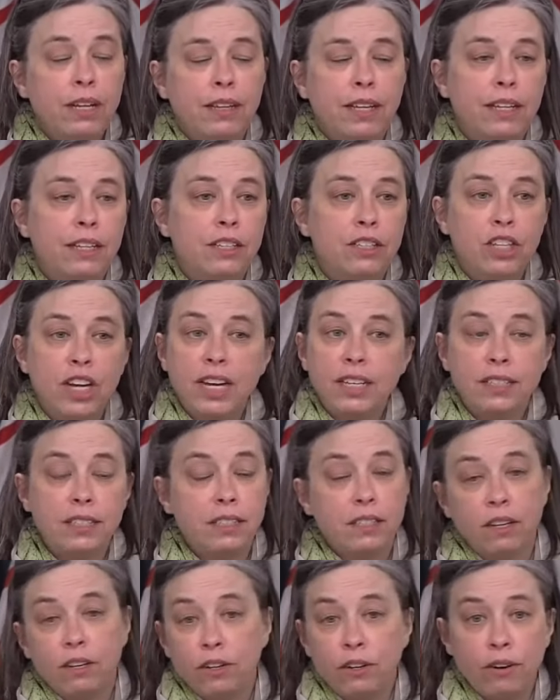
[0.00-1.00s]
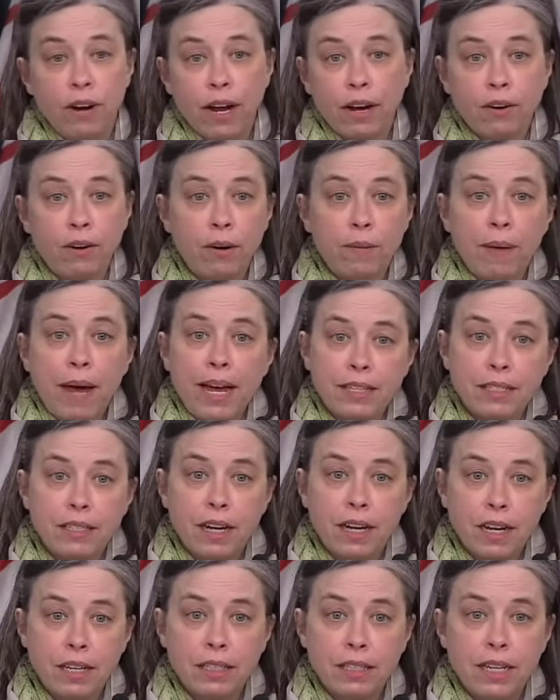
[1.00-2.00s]
then chances are you're not going to pass
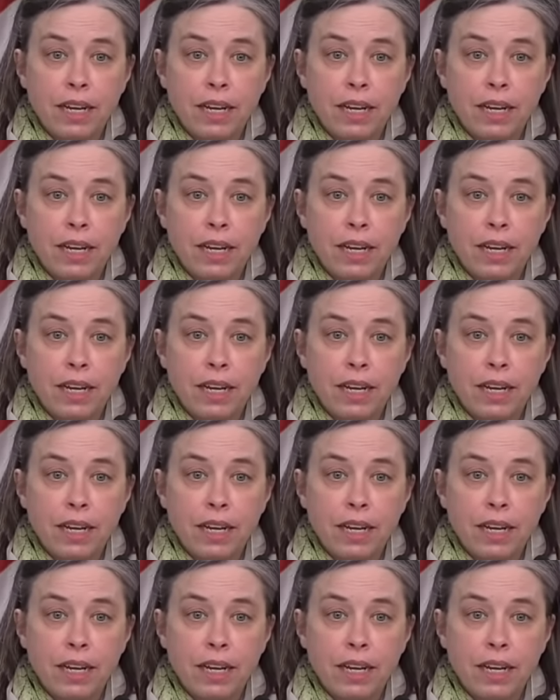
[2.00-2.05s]
it on